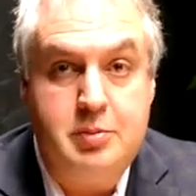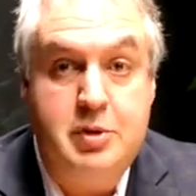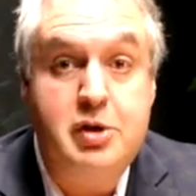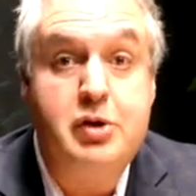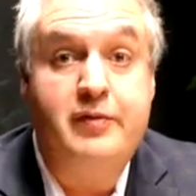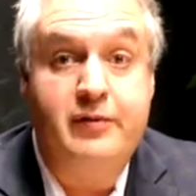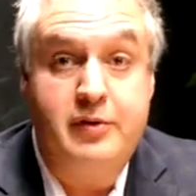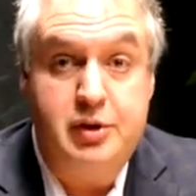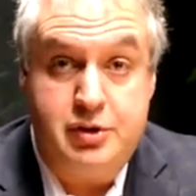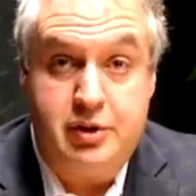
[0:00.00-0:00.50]

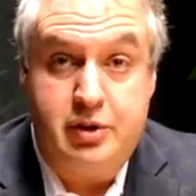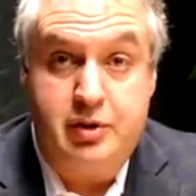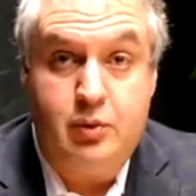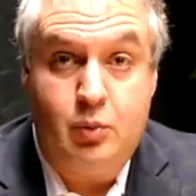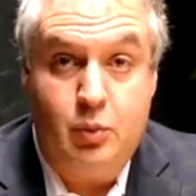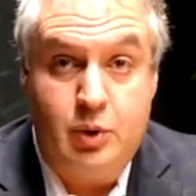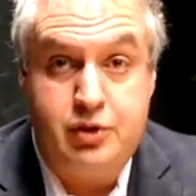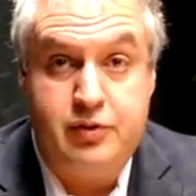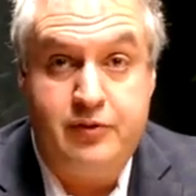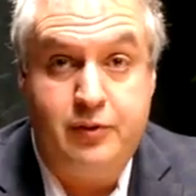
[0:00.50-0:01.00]
MiraVision,
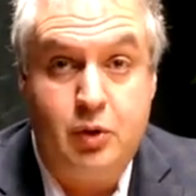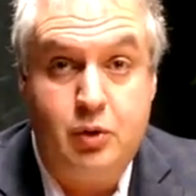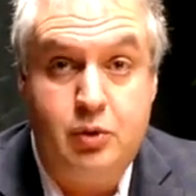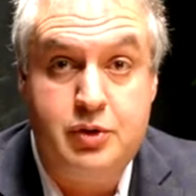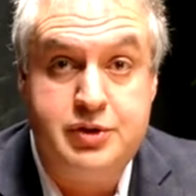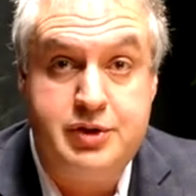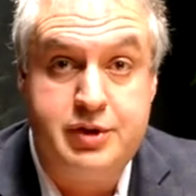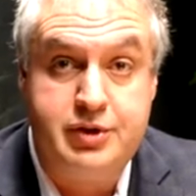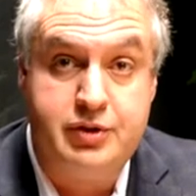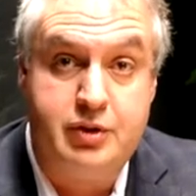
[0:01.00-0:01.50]
which
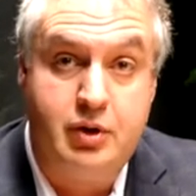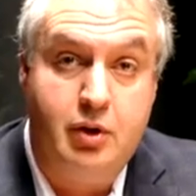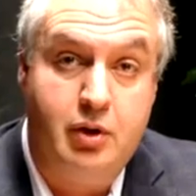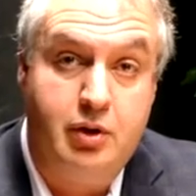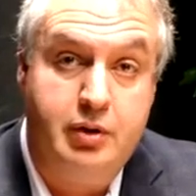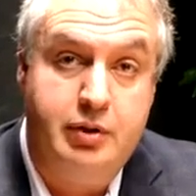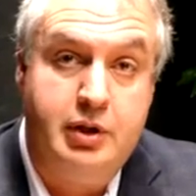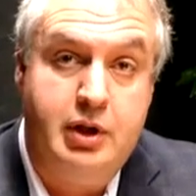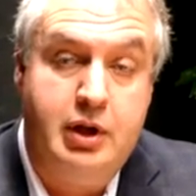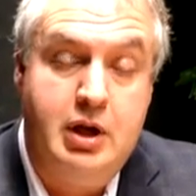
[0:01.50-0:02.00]
focuses
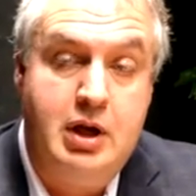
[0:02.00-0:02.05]
on